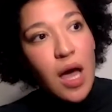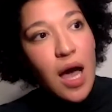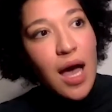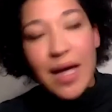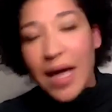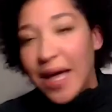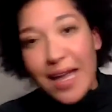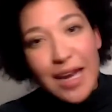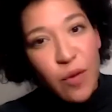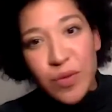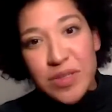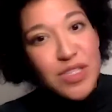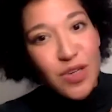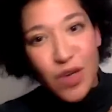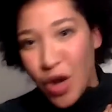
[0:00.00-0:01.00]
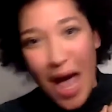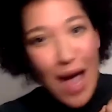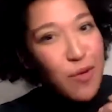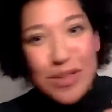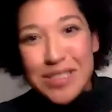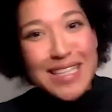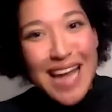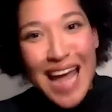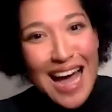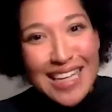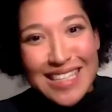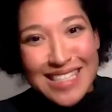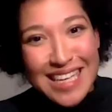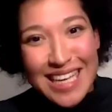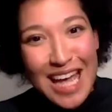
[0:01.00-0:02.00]
i again i wasn't i wasn't
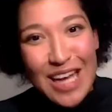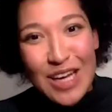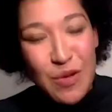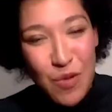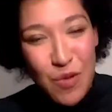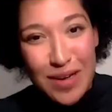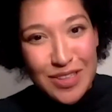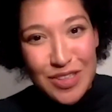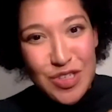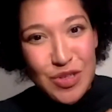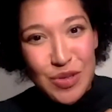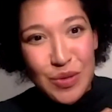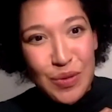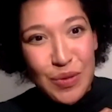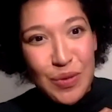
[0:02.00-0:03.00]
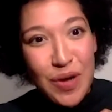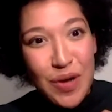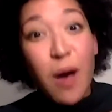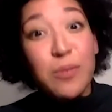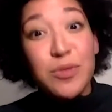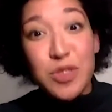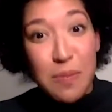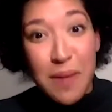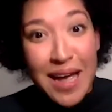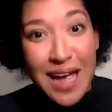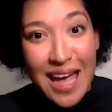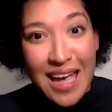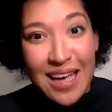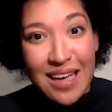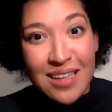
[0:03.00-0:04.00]
asking anyone to come to
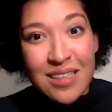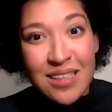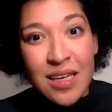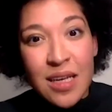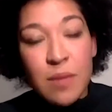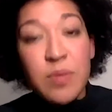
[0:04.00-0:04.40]
my aid